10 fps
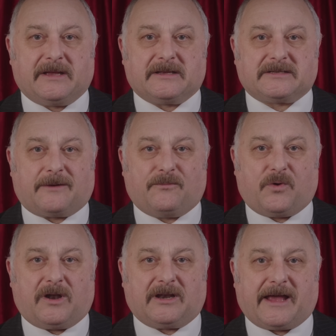
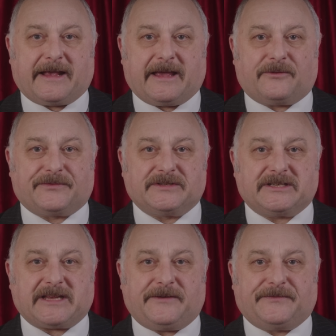Somewhat like health and
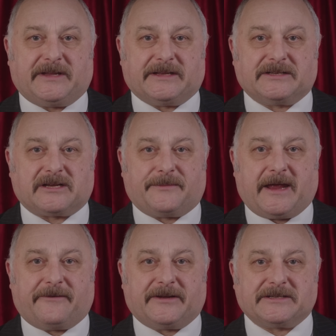safety in some
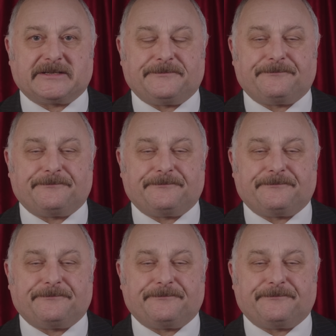areas.